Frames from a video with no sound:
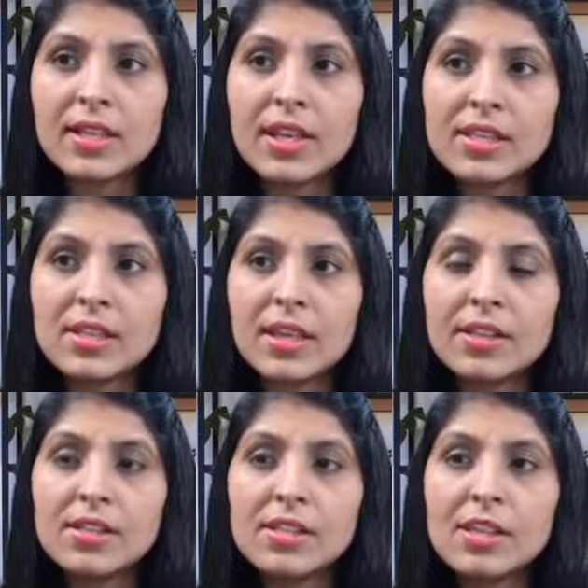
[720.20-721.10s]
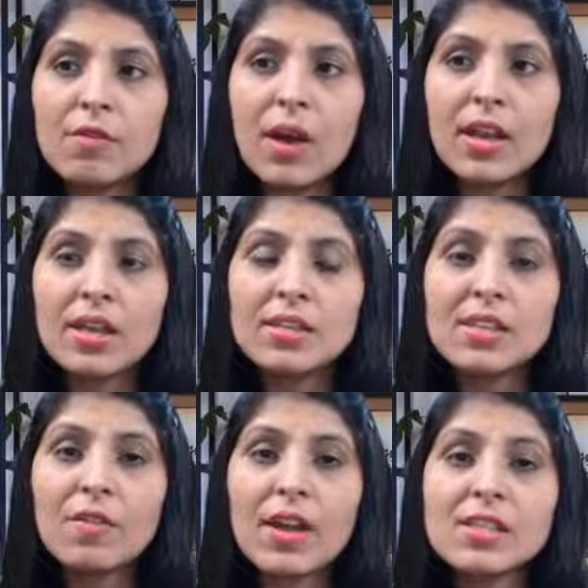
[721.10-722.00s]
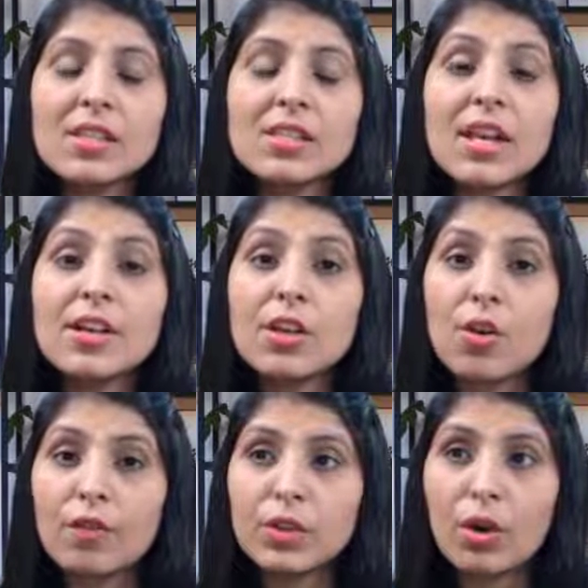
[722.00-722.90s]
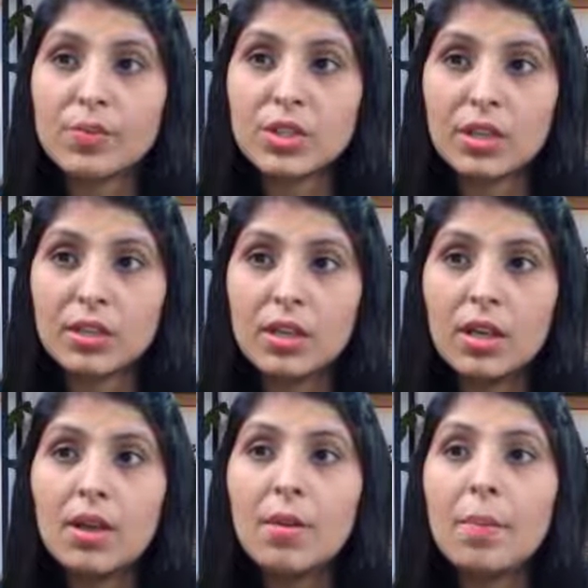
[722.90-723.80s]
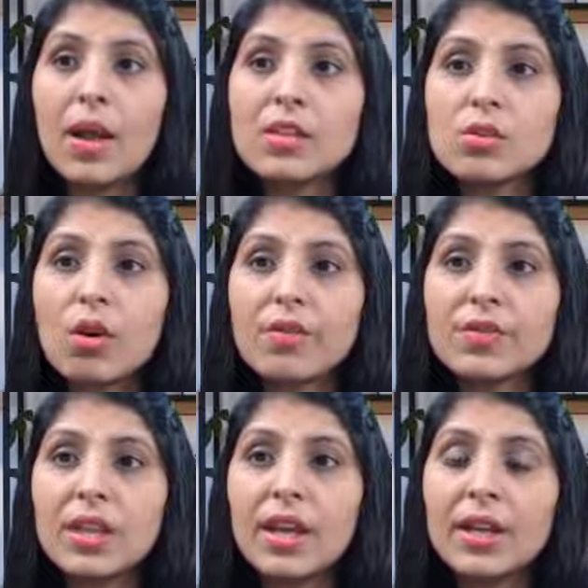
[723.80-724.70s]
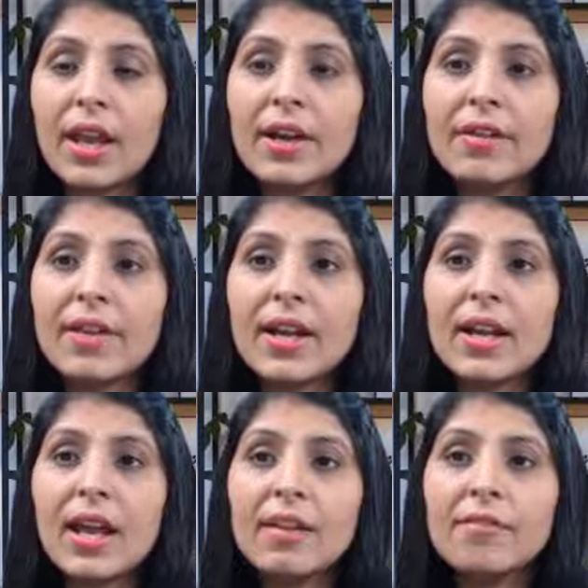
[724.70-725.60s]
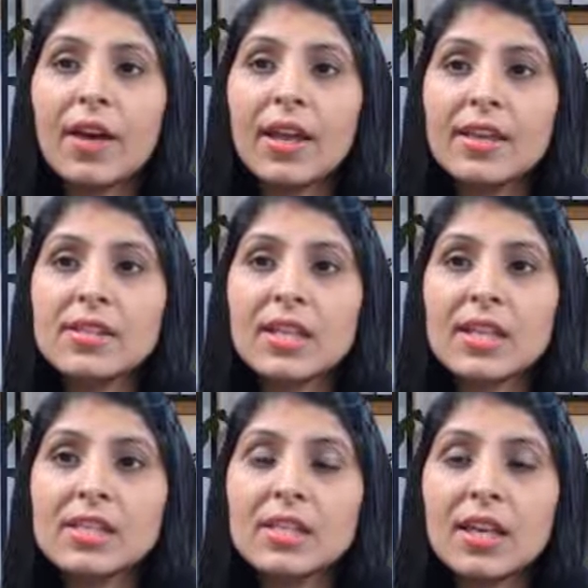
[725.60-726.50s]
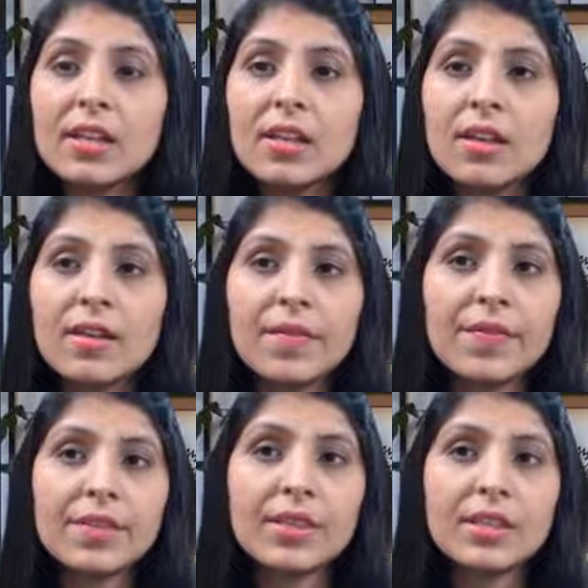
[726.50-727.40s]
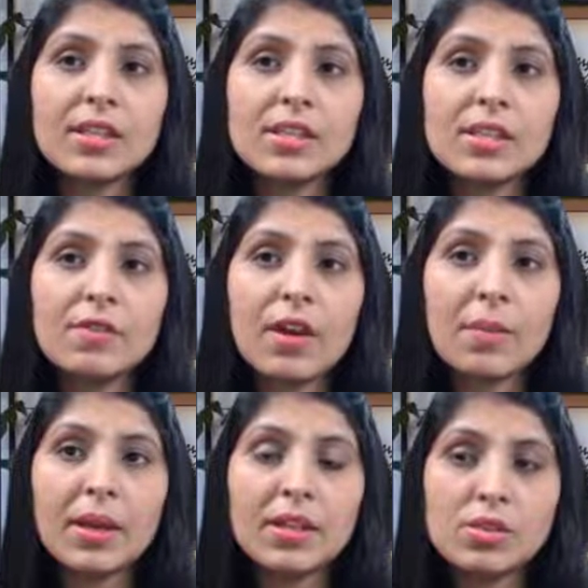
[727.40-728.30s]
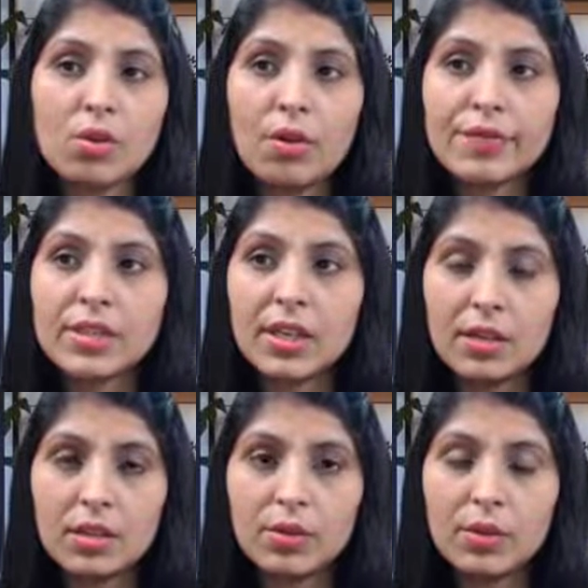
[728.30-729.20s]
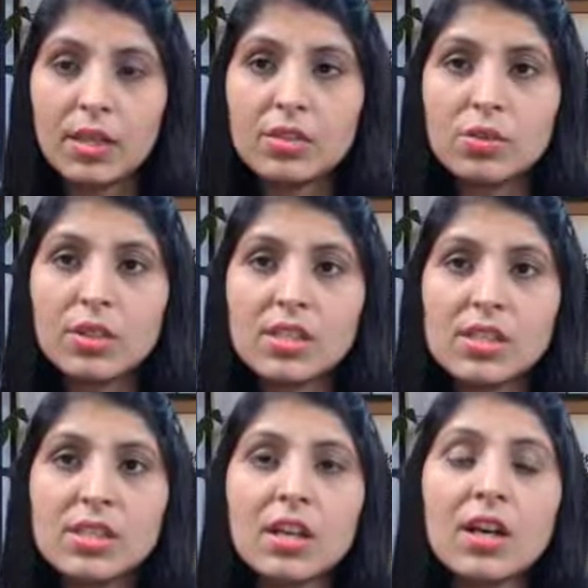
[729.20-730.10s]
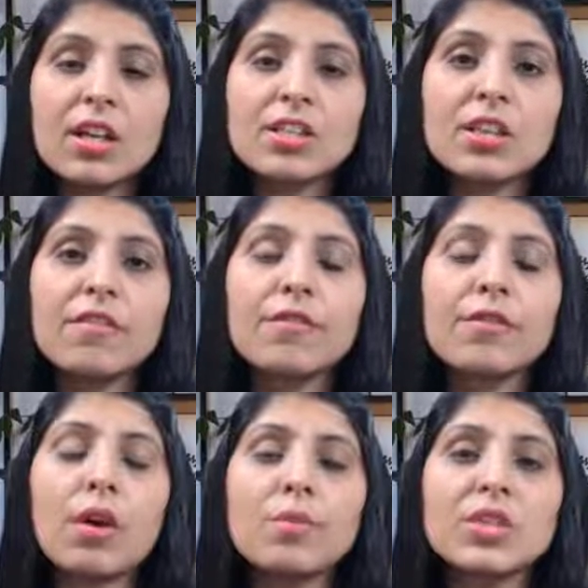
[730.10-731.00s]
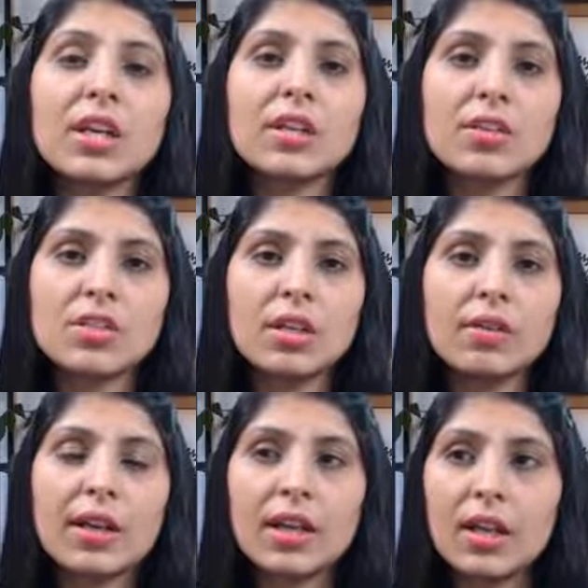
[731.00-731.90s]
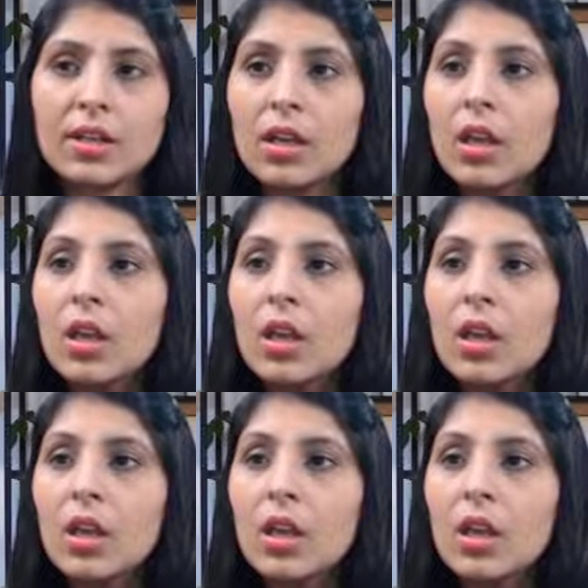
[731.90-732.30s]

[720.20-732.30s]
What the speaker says: less than cy is the center of the object, plus offset, and red line y is less than this cy minus offset. Okay, so this is the condition if object touch the red line.